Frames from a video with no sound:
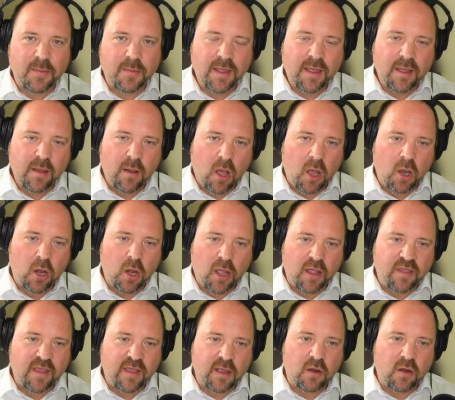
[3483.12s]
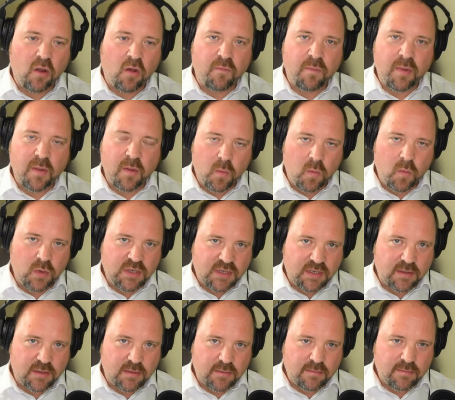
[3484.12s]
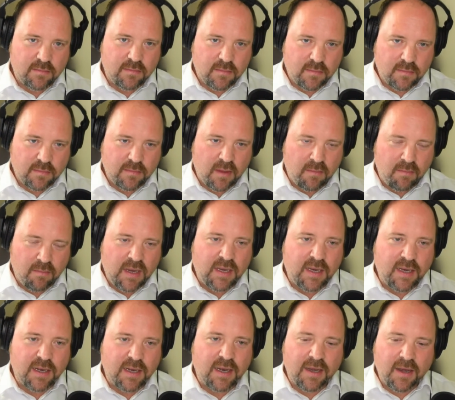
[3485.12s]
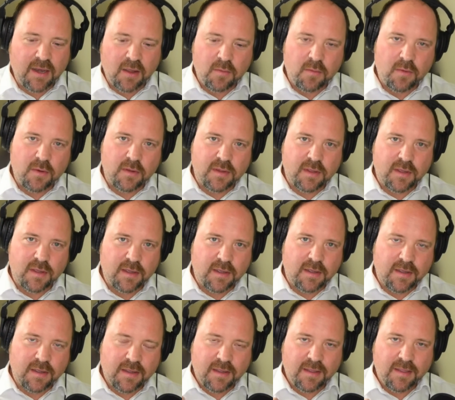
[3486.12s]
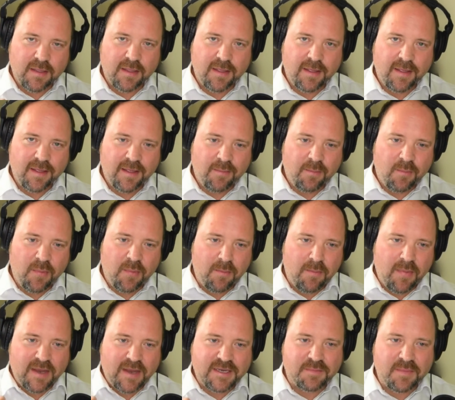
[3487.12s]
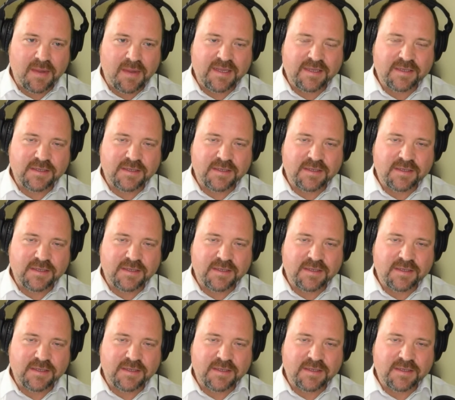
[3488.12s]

I think a lot of people wouldn't immediately know what the pin badge means.